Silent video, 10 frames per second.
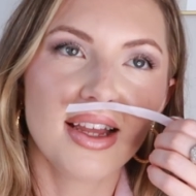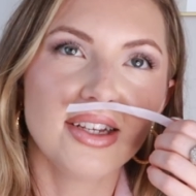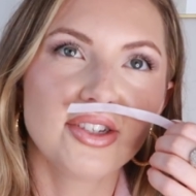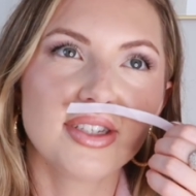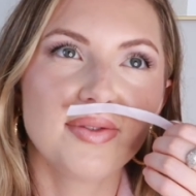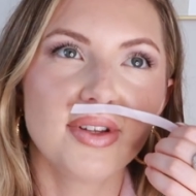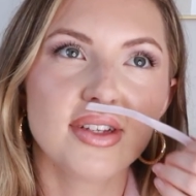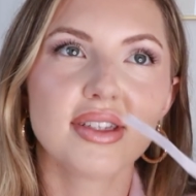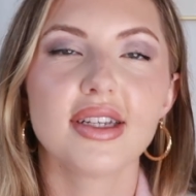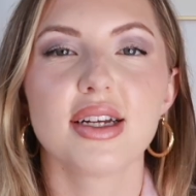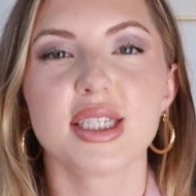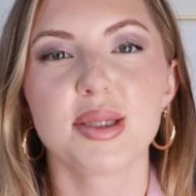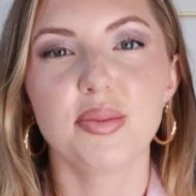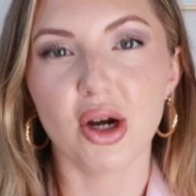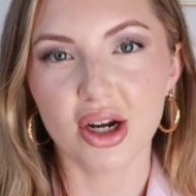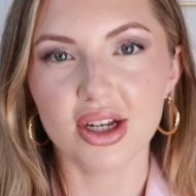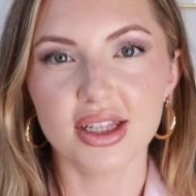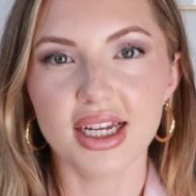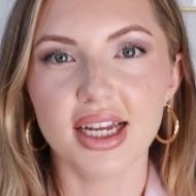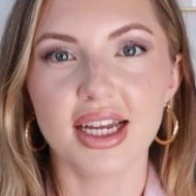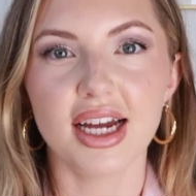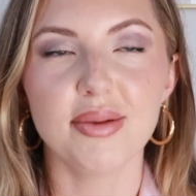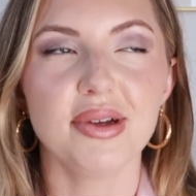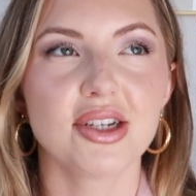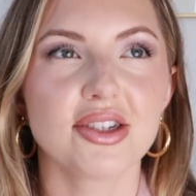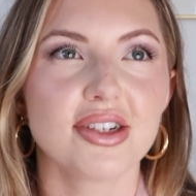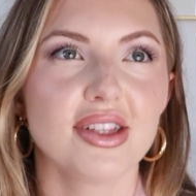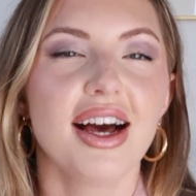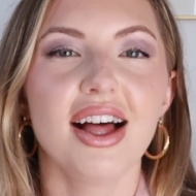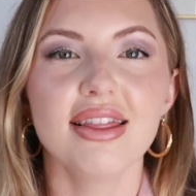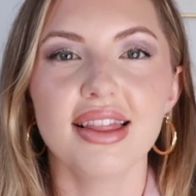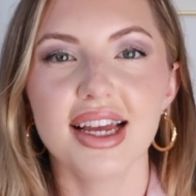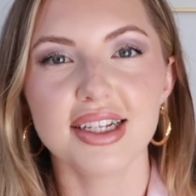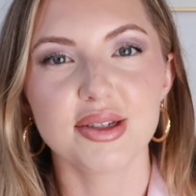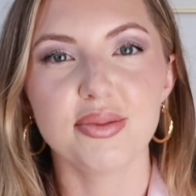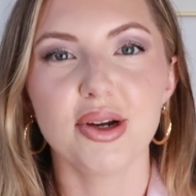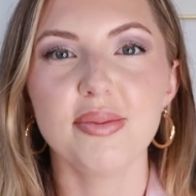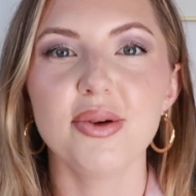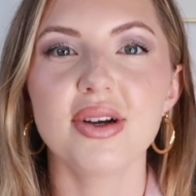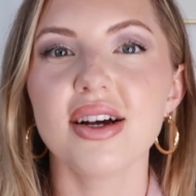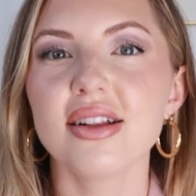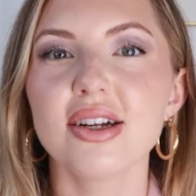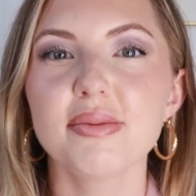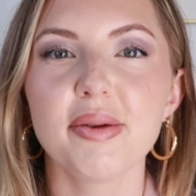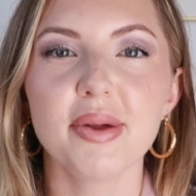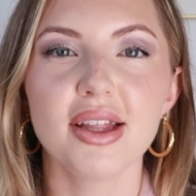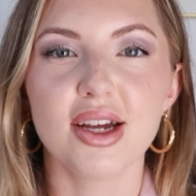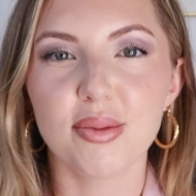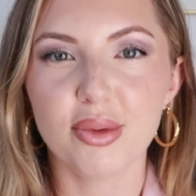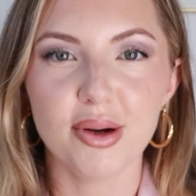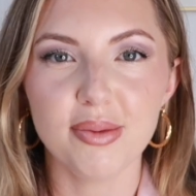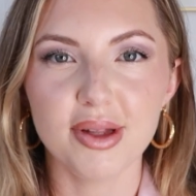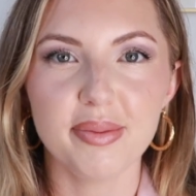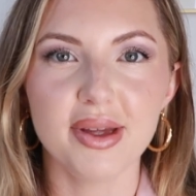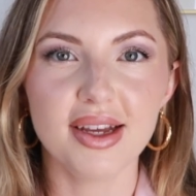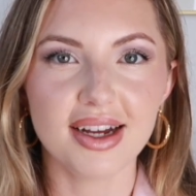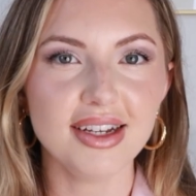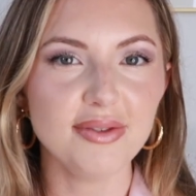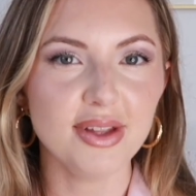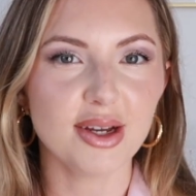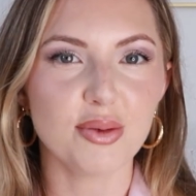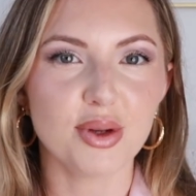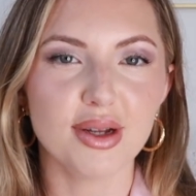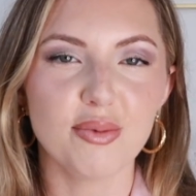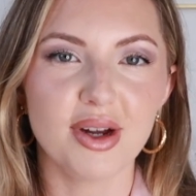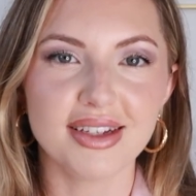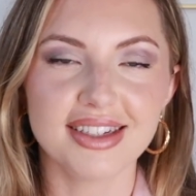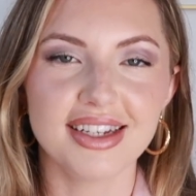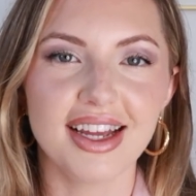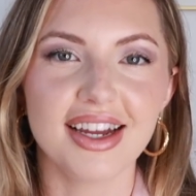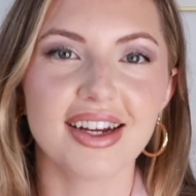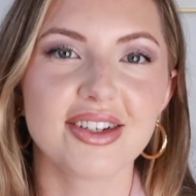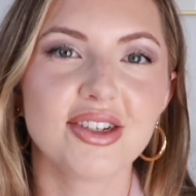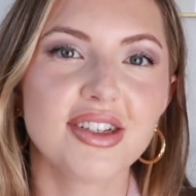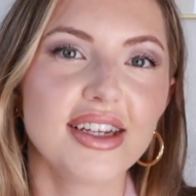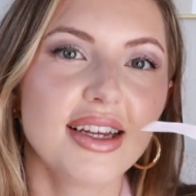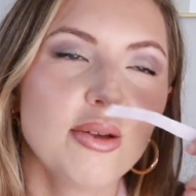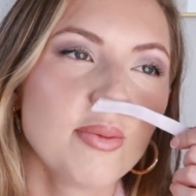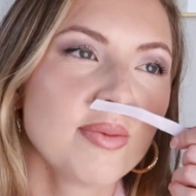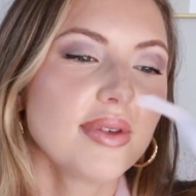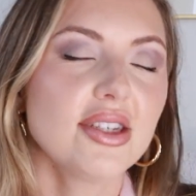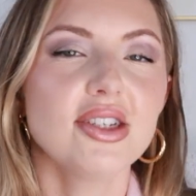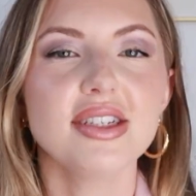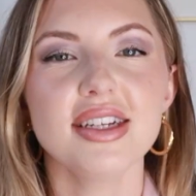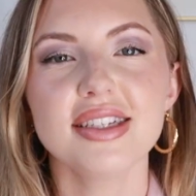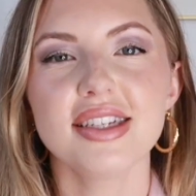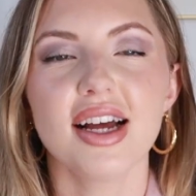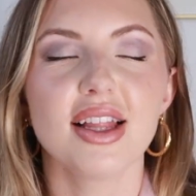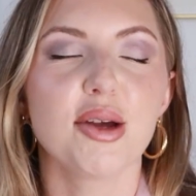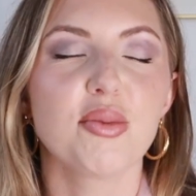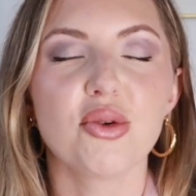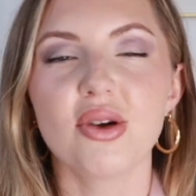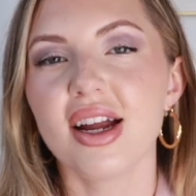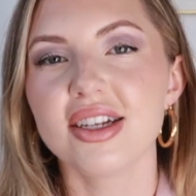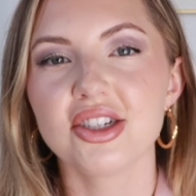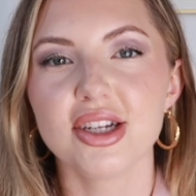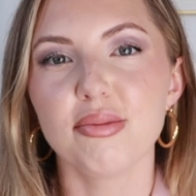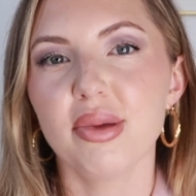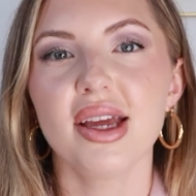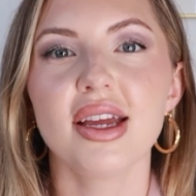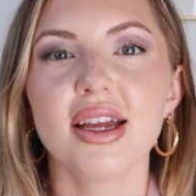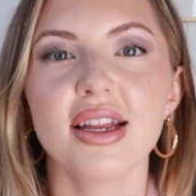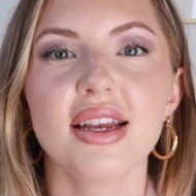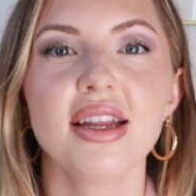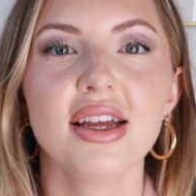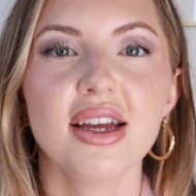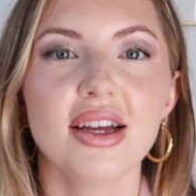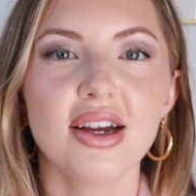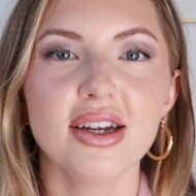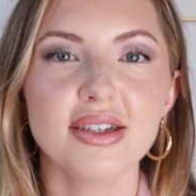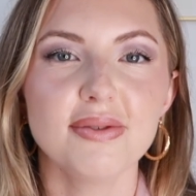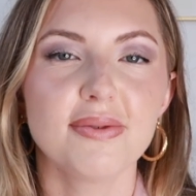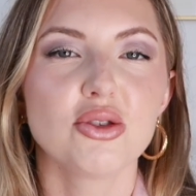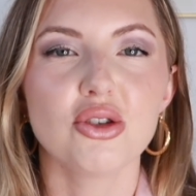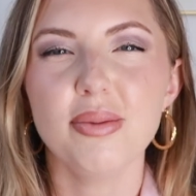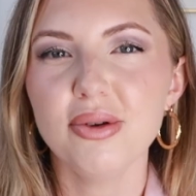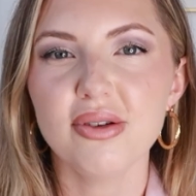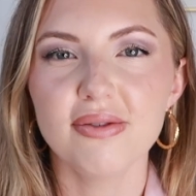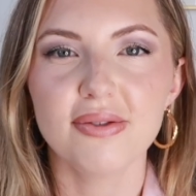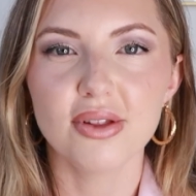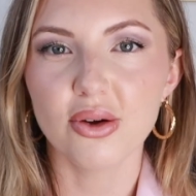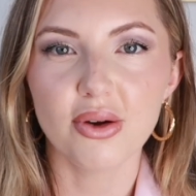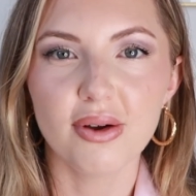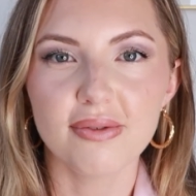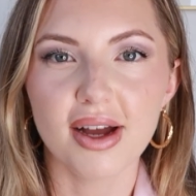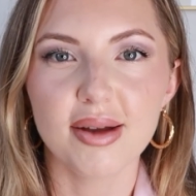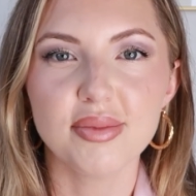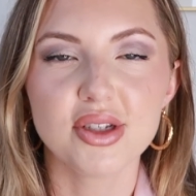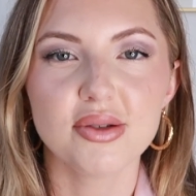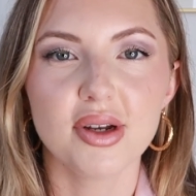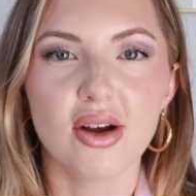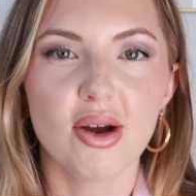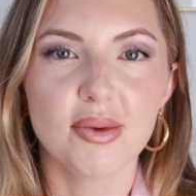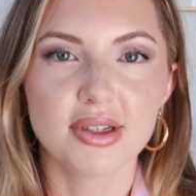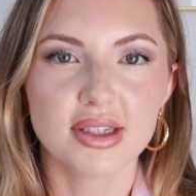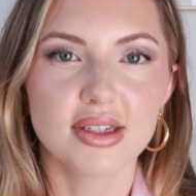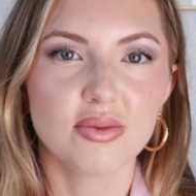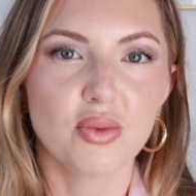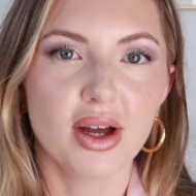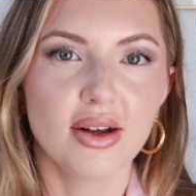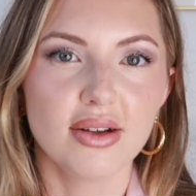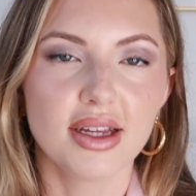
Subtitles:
It just feels like sparkling. I picture a light purple color, maybe like a purpley pink, kind of like what I'm wearing today actually. It just has that like bright champagne, kind of tropical floral vibe to it almost as well.